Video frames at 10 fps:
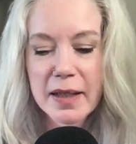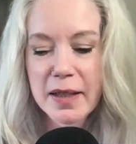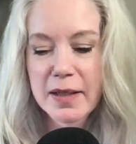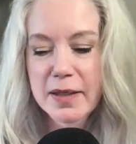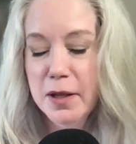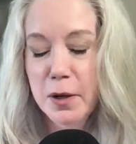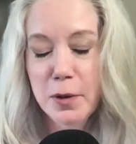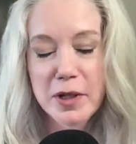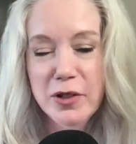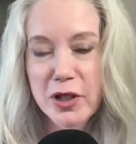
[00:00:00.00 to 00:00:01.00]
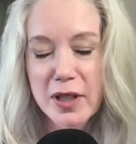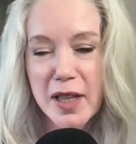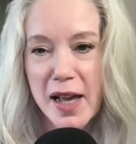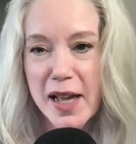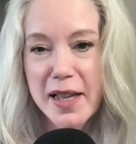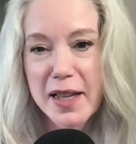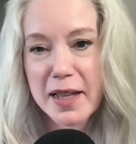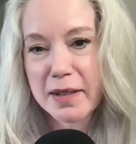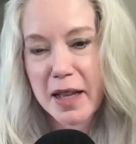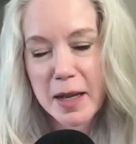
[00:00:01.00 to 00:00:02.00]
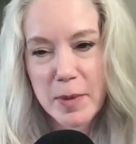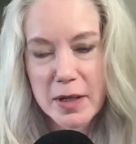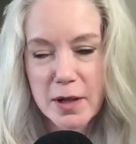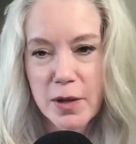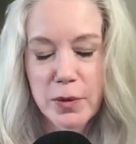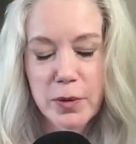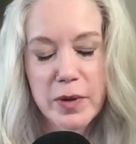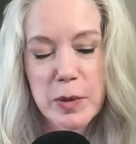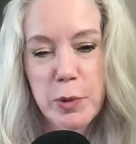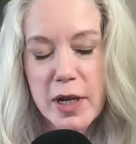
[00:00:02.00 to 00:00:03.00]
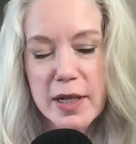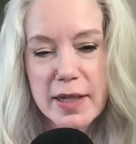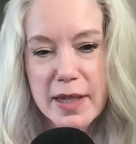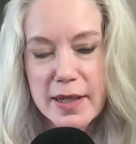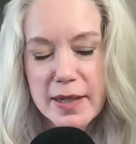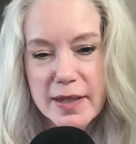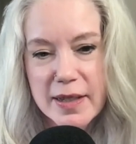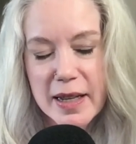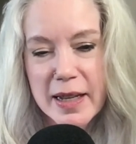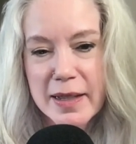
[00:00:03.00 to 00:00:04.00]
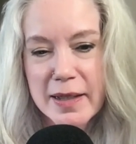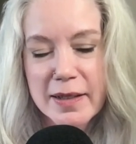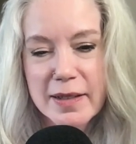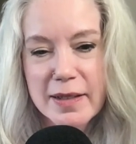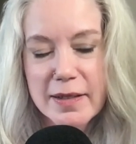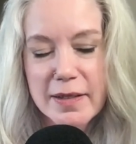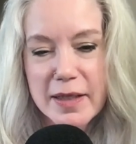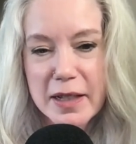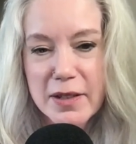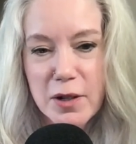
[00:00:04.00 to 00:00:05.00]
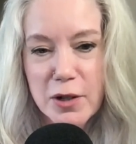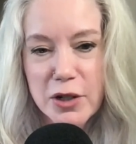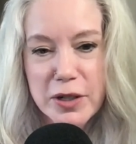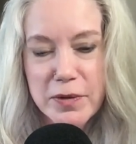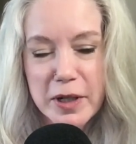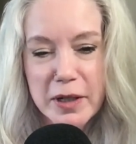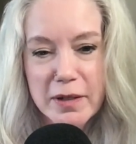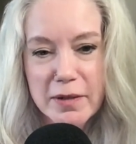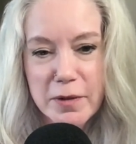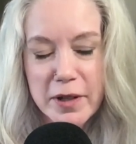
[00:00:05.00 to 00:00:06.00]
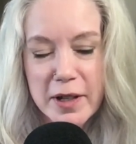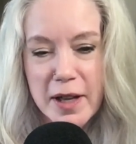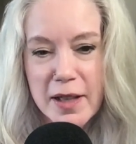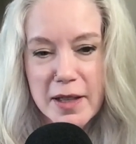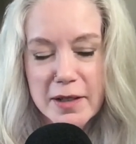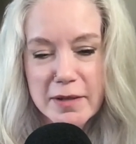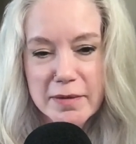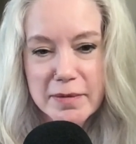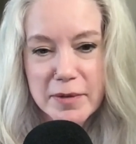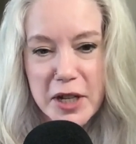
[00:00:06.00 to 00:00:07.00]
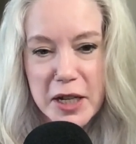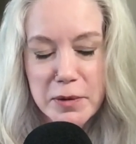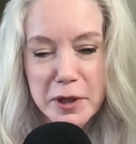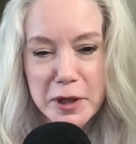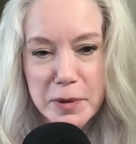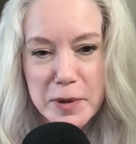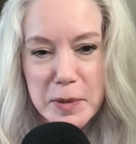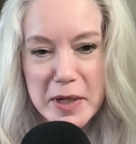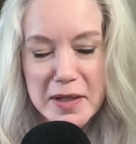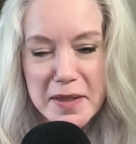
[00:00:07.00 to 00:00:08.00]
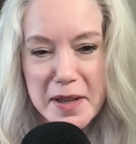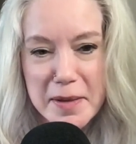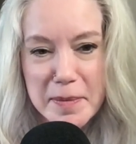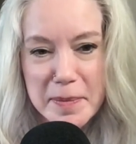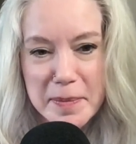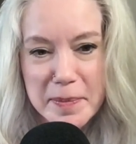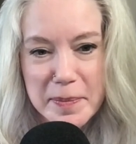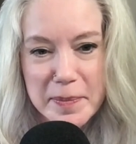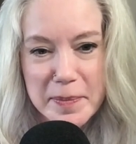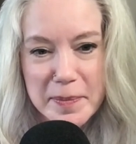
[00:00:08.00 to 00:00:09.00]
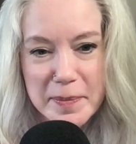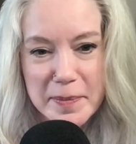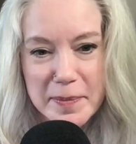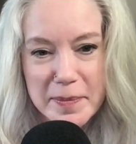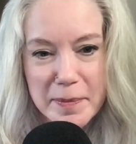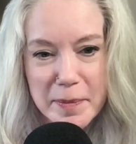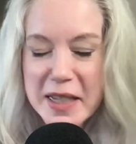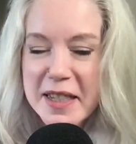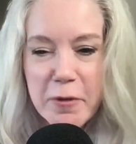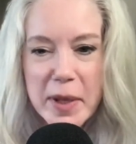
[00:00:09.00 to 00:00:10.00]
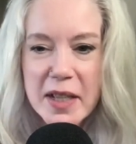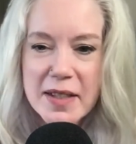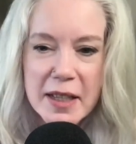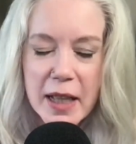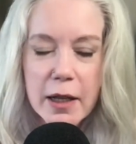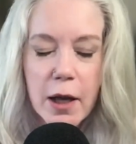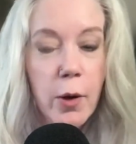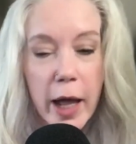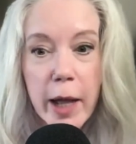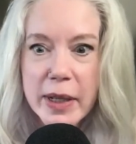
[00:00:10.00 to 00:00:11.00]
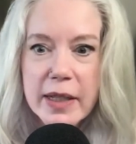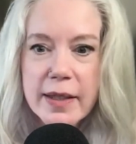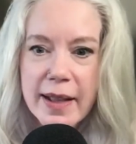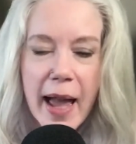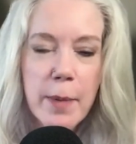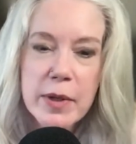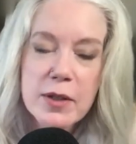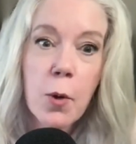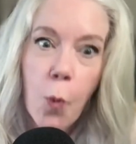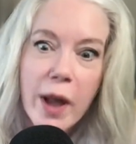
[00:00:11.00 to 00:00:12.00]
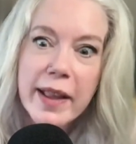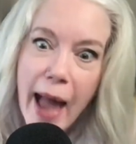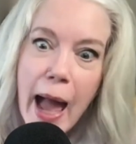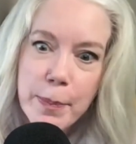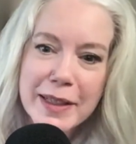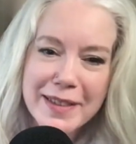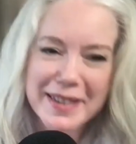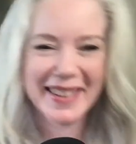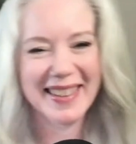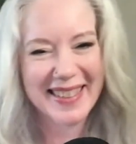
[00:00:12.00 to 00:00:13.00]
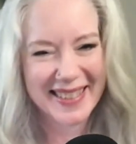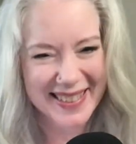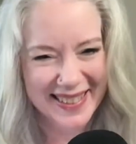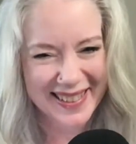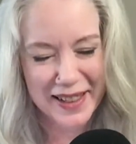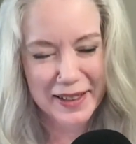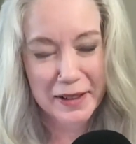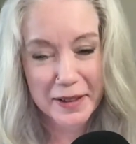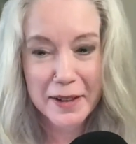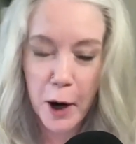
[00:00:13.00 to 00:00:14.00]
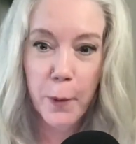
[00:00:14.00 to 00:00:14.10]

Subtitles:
So it's July and Amy's gone through this process and things start shifting for the gala. Jacqueline, you want to speak to that? Because everybody's like, okay, but it didn't happen. So what happened? Are we